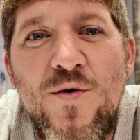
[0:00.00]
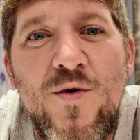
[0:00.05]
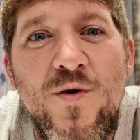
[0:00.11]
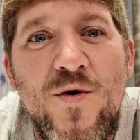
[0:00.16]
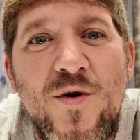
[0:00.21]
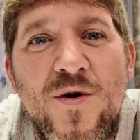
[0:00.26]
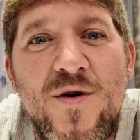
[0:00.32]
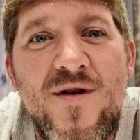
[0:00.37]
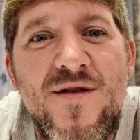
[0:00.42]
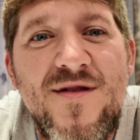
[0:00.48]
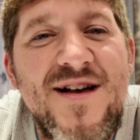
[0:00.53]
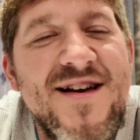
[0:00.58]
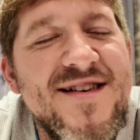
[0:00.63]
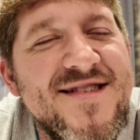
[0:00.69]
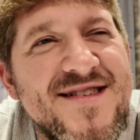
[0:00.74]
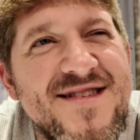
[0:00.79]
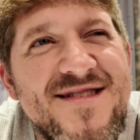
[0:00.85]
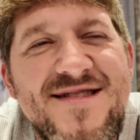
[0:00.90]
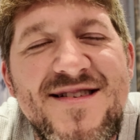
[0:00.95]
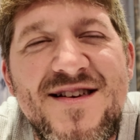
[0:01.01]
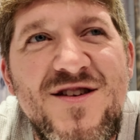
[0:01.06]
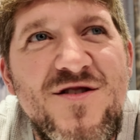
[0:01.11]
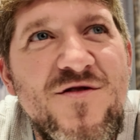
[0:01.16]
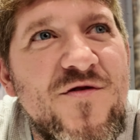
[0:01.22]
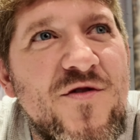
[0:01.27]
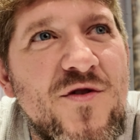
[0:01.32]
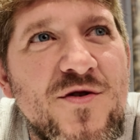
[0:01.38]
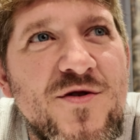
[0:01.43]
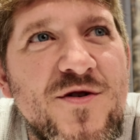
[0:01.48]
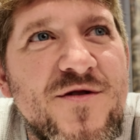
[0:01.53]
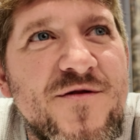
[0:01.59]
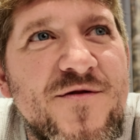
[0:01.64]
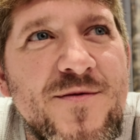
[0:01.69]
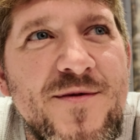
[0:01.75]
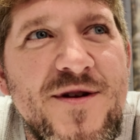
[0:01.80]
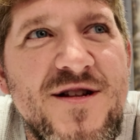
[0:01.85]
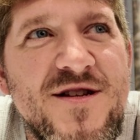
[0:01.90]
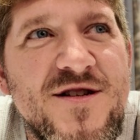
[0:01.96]
or lessons that you've learned
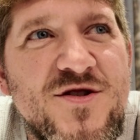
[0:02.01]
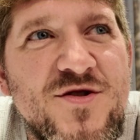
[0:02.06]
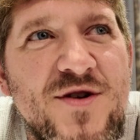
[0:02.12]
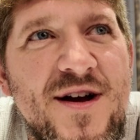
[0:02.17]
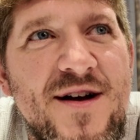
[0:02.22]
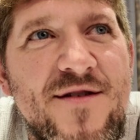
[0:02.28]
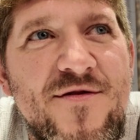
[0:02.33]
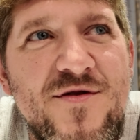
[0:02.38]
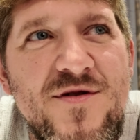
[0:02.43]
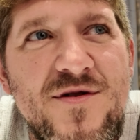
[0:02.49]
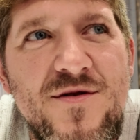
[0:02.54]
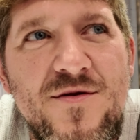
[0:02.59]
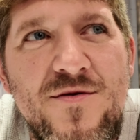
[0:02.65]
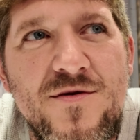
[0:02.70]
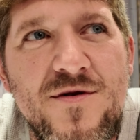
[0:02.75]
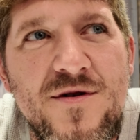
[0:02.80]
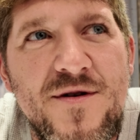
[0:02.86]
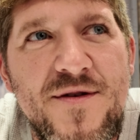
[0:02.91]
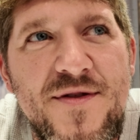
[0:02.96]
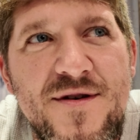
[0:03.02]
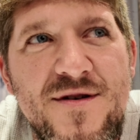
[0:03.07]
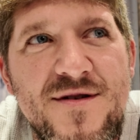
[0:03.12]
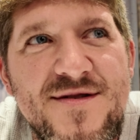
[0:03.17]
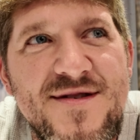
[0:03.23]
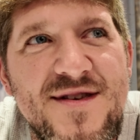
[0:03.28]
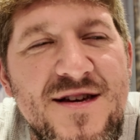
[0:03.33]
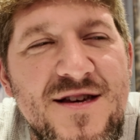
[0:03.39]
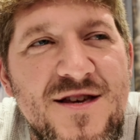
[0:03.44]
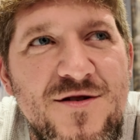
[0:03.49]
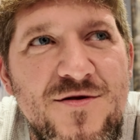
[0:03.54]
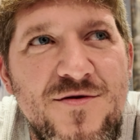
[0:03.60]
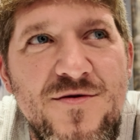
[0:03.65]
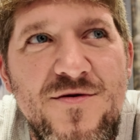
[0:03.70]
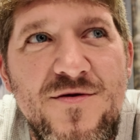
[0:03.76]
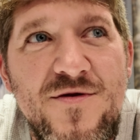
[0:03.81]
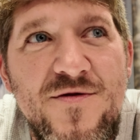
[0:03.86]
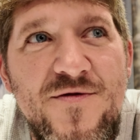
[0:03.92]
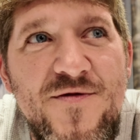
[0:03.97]
from getting to travel or things that
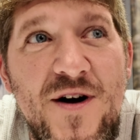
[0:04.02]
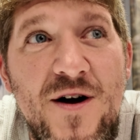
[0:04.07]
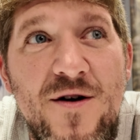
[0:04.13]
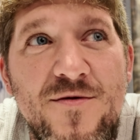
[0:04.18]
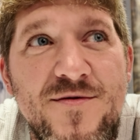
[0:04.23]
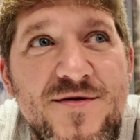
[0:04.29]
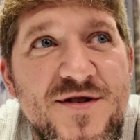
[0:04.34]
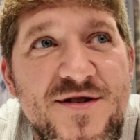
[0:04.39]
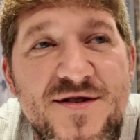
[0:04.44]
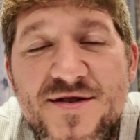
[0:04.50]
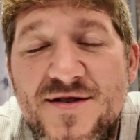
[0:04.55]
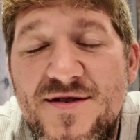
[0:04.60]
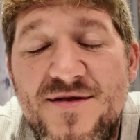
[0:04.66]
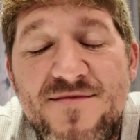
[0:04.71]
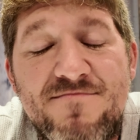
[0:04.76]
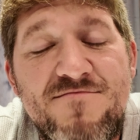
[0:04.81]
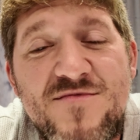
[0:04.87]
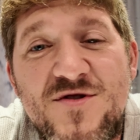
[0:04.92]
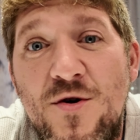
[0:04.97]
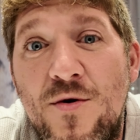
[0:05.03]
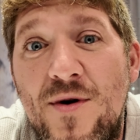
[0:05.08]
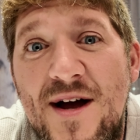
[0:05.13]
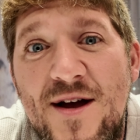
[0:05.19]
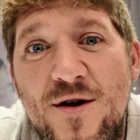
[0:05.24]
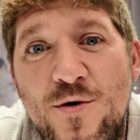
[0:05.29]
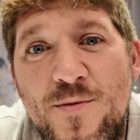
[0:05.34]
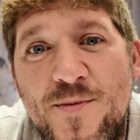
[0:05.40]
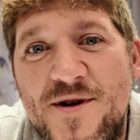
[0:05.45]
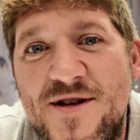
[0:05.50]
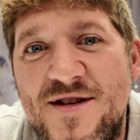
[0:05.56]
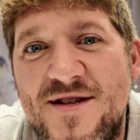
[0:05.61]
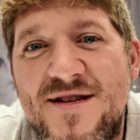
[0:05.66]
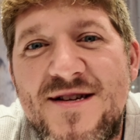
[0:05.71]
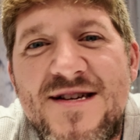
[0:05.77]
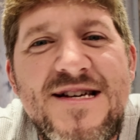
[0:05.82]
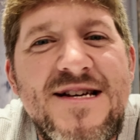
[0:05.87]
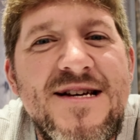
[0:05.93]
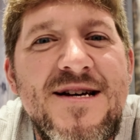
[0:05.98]
you found just so
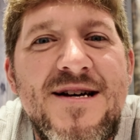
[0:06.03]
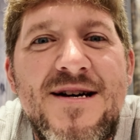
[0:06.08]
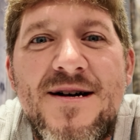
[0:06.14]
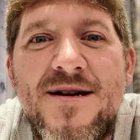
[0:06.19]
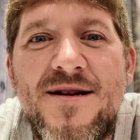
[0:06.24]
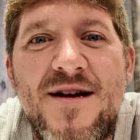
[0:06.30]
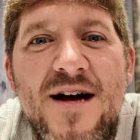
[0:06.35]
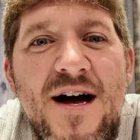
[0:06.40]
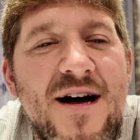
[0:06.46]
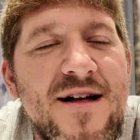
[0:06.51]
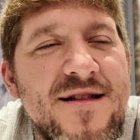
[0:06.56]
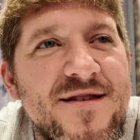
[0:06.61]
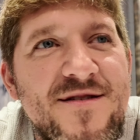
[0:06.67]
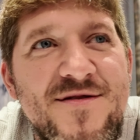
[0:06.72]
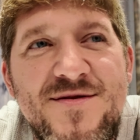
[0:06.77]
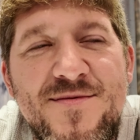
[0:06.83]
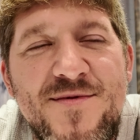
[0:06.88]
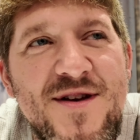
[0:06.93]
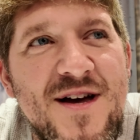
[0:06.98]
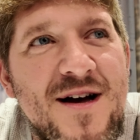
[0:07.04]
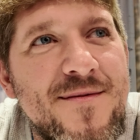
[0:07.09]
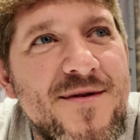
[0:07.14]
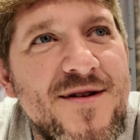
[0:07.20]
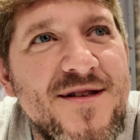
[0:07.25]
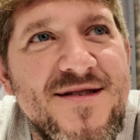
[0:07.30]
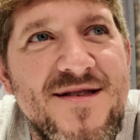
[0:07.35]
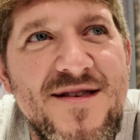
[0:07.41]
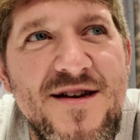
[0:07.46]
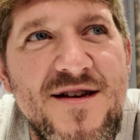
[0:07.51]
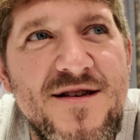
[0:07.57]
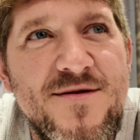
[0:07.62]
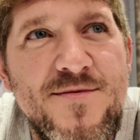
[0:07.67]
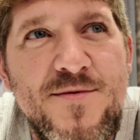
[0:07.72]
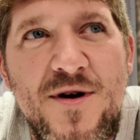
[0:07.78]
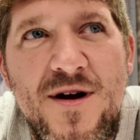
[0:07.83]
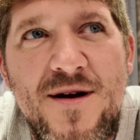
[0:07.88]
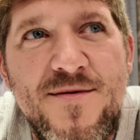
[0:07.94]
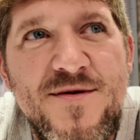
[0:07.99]
eye-opening, leave some comments, like,
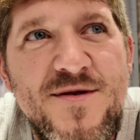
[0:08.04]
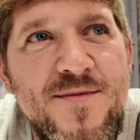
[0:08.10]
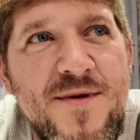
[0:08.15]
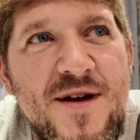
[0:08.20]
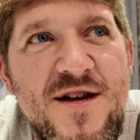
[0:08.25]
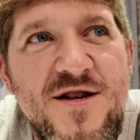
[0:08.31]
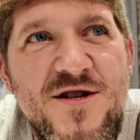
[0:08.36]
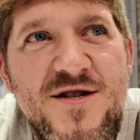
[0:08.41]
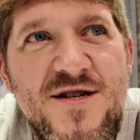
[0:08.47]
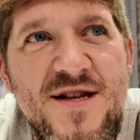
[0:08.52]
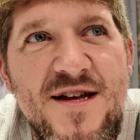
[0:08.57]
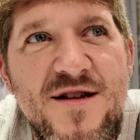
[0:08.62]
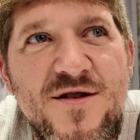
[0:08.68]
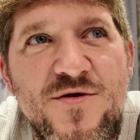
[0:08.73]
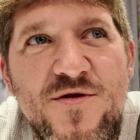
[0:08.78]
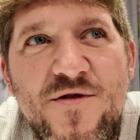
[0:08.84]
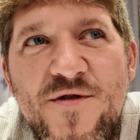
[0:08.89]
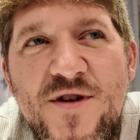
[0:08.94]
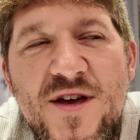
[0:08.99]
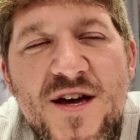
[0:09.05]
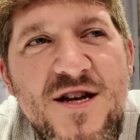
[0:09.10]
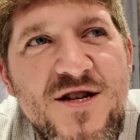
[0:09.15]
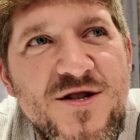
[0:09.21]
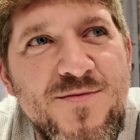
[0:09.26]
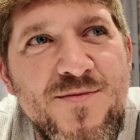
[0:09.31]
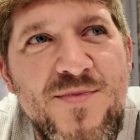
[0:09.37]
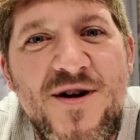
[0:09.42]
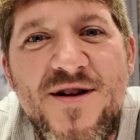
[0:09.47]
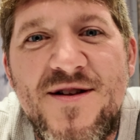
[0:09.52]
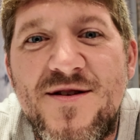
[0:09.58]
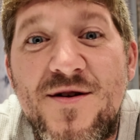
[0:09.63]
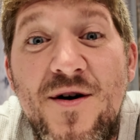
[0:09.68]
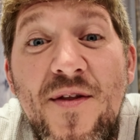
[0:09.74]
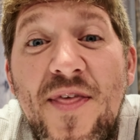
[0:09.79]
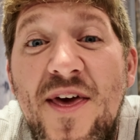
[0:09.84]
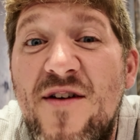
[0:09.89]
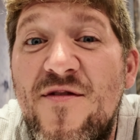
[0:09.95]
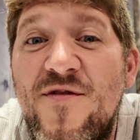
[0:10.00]
subscribe, smash that notification button,
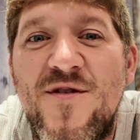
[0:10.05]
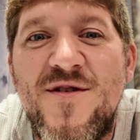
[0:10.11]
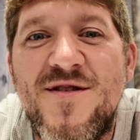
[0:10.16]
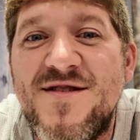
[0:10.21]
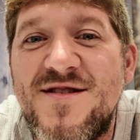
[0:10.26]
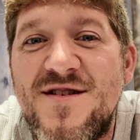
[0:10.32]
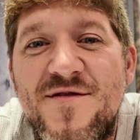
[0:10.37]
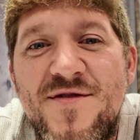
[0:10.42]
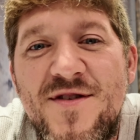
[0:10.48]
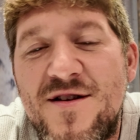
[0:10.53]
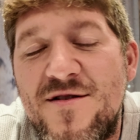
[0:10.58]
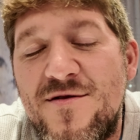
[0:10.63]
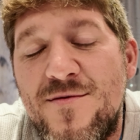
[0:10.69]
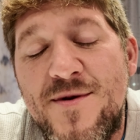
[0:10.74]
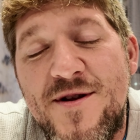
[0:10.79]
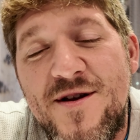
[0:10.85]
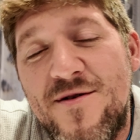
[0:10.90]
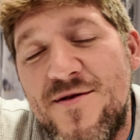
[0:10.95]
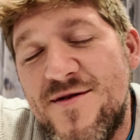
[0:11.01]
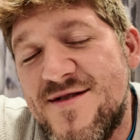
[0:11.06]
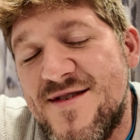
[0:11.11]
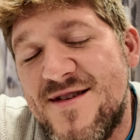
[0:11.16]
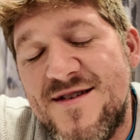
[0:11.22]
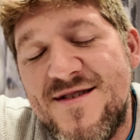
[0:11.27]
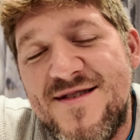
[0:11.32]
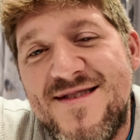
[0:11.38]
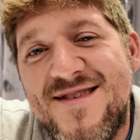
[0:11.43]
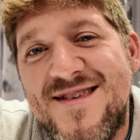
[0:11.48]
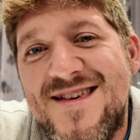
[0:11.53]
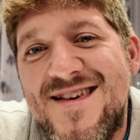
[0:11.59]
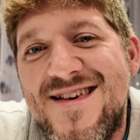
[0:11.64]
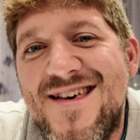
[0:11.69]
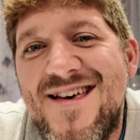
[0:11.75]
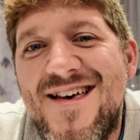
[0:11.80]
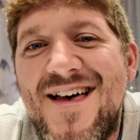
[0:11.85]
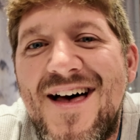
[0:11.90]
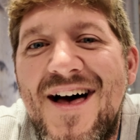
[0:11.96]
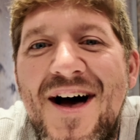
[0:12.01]
all that fun stuff that everybody always says.
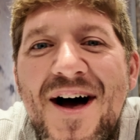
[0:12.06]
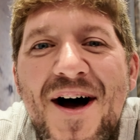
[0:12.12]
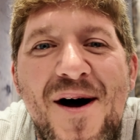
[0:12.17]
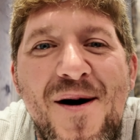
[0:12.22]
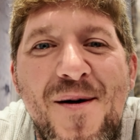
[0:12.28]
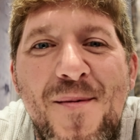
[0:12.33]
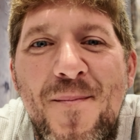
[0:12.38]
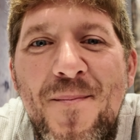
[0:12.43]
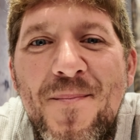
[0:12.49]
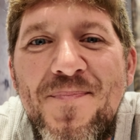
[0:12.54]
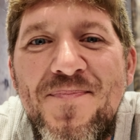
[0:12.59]
But